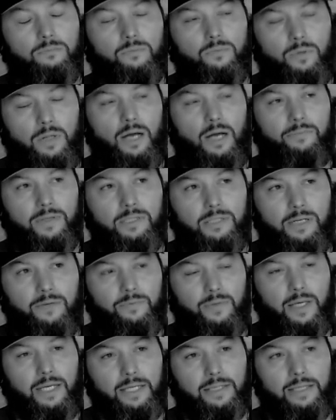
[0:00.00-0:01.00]
Like,
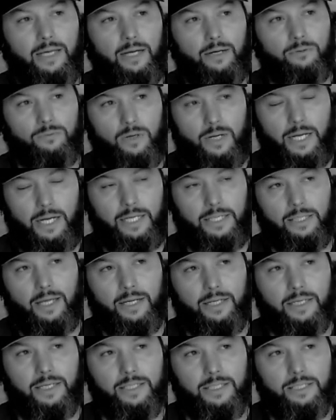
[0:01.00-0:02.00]

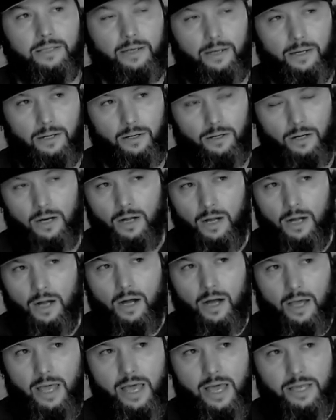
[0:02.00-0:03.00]
is there
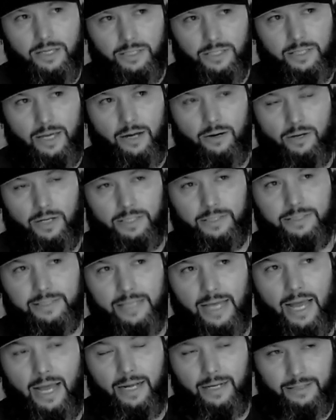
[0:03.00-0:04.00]
a
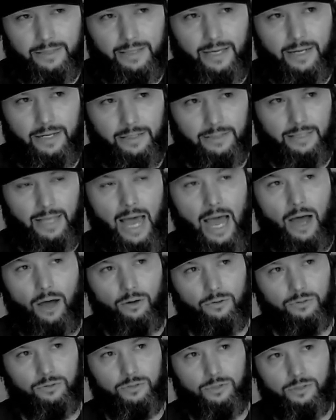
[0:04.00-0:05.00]
deck that
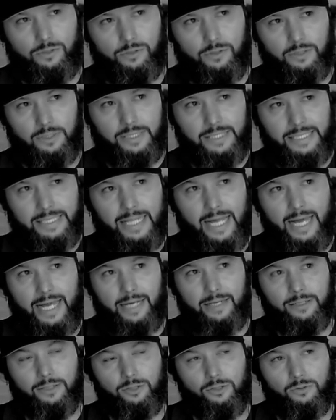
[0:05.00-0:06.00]
allows
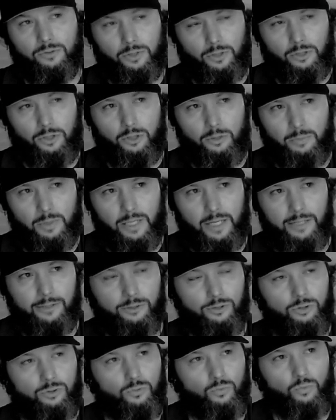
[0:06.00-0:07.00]
light to accumulate
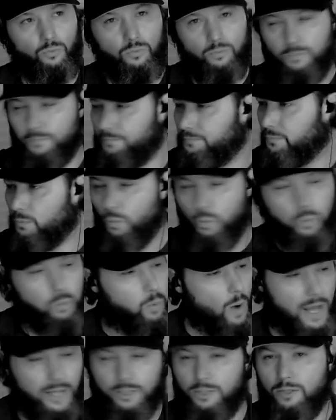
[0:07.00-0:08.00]

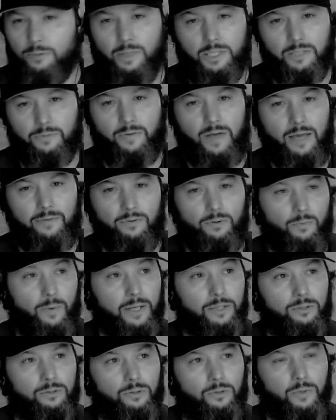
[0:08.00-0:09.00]
way too much Favor way
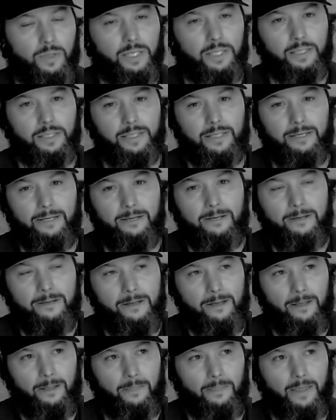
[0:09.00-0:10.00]
too quickly
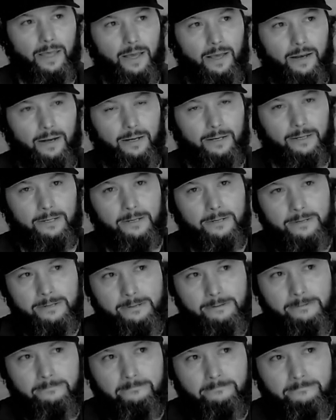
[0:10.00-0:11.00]
and then
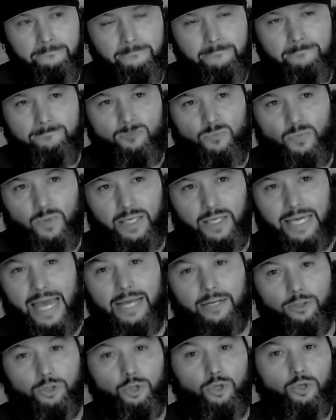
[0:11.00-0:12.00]

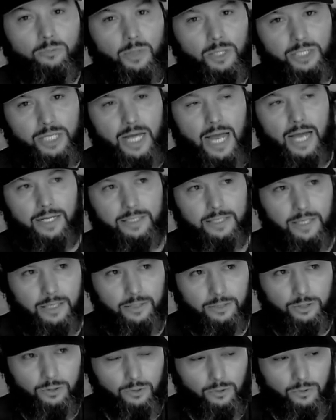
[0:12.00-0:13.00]
gain too much access too